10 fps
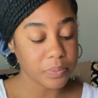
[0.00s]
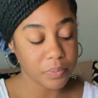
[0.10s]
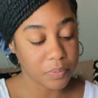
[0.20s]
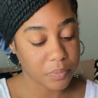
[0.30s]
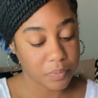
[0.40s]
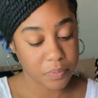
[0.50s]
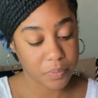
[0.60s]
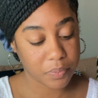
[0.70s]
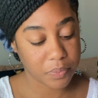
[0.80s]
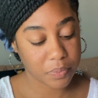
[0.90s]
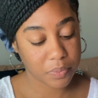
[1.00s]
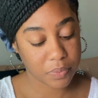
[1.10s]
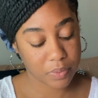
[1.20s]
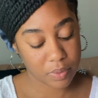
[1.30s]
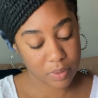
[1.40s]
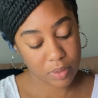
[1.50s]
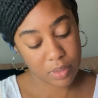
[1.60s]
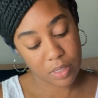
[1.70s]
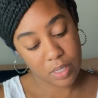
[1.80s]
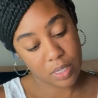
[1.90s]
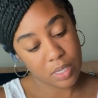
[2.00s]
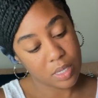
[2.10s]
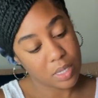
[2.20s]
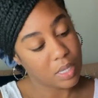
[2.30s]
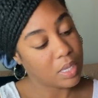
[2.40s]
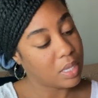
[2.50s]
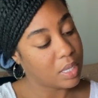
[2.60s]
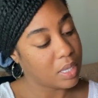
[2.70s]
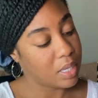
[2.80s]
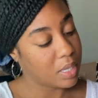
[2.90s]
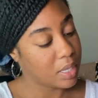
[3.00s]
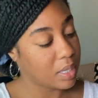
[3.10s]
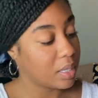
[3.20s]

Nothing is said.